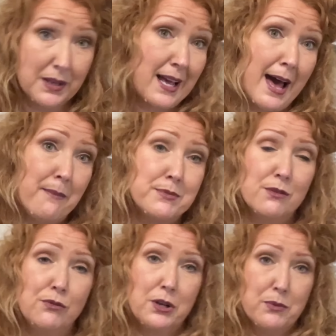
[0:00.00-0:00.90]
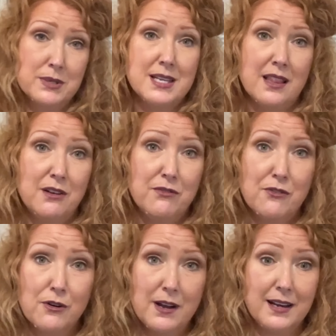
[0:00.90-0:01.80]
comps of what it was selling
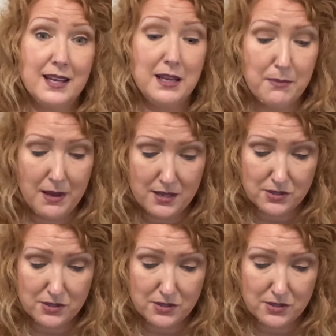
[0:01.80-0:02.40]
for on eBay,